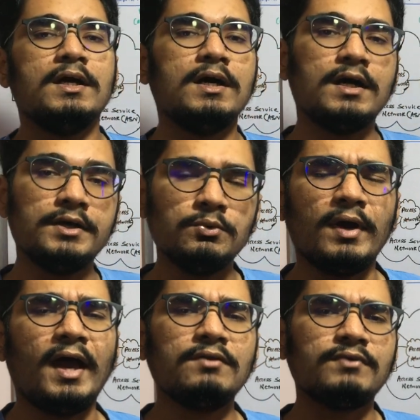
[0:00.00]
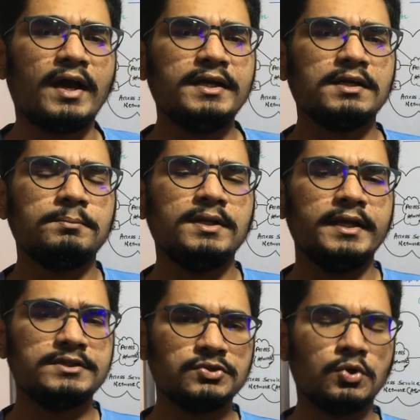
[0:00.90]
Uh, you have I triple
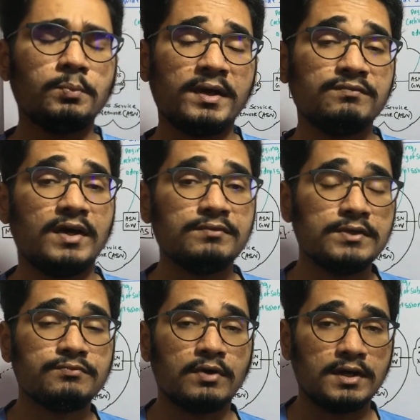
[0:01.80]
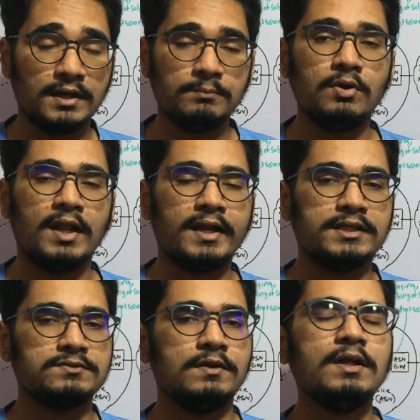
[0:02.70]
E eight oh two point eleven for W
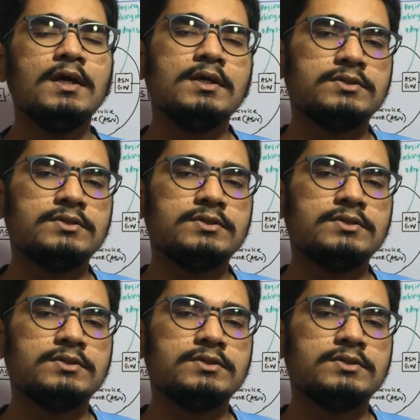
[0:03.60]
LAN as well.